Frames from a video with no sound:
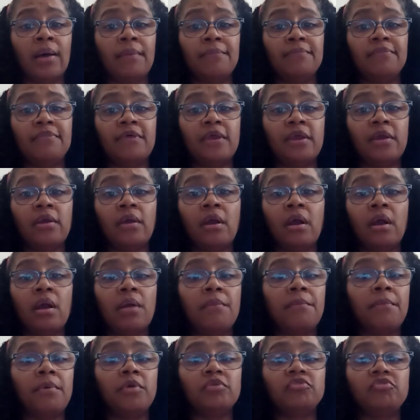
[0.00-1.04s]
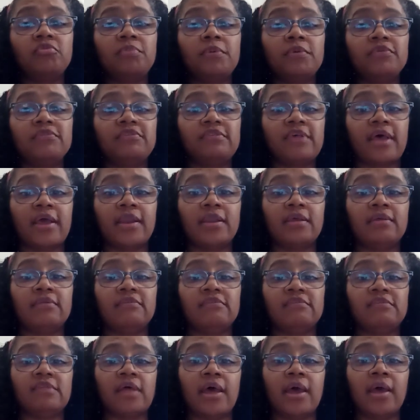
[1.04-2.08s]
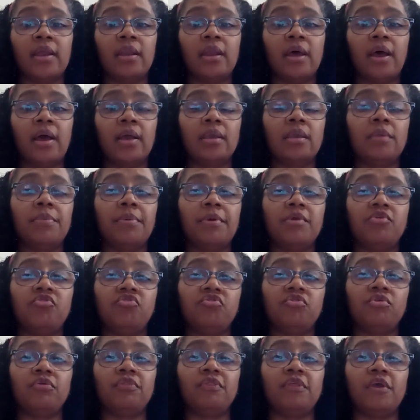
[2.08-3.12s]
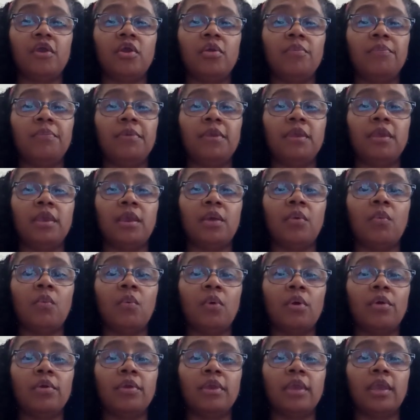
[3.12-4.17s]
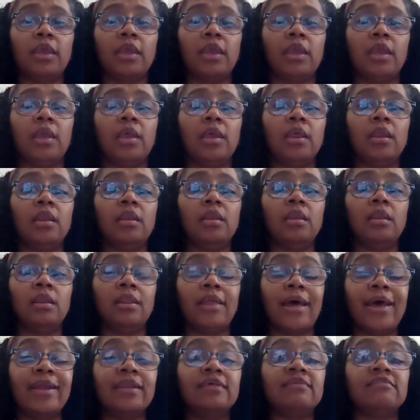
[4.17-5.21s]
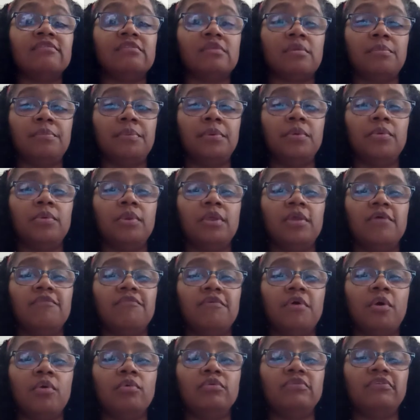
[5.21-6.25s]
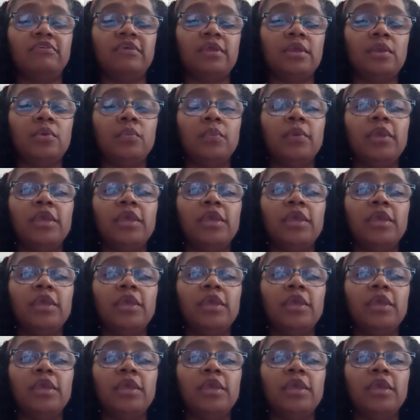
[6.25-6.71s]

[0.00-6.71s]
There are multiple settings that occupational therapy can work in. That is the beauty of OT.